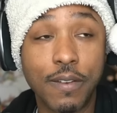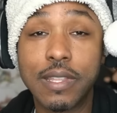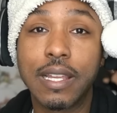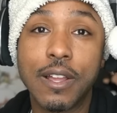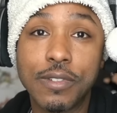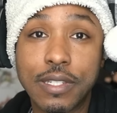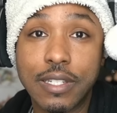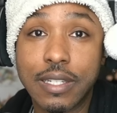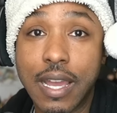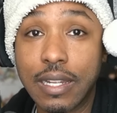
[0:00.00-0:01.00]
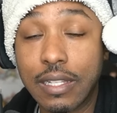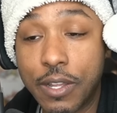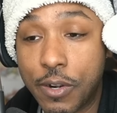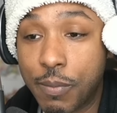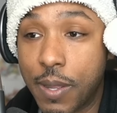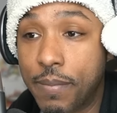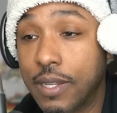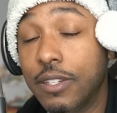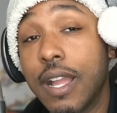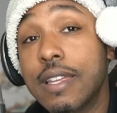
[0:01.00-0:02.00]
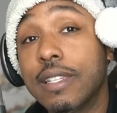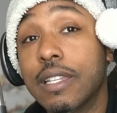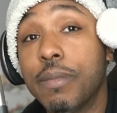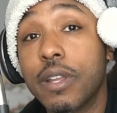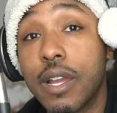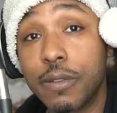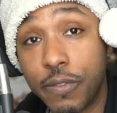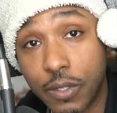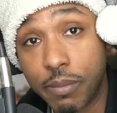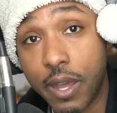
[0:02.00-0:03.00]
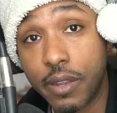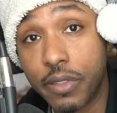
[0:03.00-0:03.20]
Everything else is just kind of clutter in my opinion. You guys can let me know how you feel about it